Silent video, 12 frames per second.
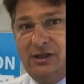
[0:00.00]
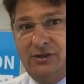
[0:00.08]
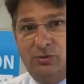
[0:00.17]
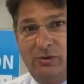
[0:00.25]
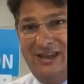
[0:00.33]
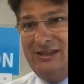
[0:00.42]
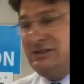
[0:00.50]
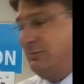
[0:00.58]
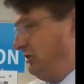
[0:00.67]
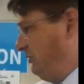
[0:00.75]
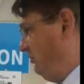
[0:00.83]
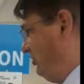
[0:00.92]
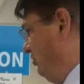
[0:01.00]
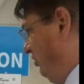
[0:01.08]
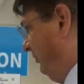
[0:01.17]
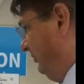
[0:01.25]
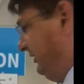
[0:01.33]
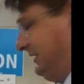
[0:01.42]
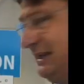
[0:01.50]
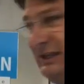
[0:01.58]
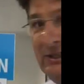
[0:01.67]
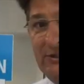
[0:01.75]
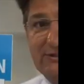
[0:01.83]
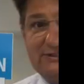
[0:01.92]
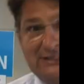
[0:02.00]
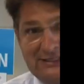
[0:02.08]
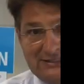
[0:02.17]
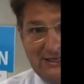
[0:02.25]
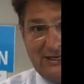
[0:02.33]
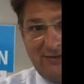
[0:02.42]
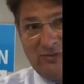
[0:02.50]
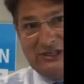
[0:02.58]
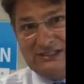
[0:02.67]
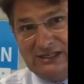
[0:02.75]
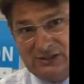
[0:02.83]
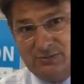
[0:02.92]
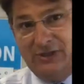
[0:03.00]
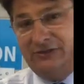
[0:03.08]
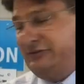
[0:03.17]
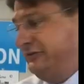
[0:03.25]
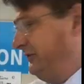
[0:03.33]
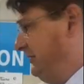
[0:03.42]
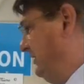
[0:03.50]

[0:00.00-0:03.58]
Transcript: the way somebody would normally take the listing is say, give me 6 months.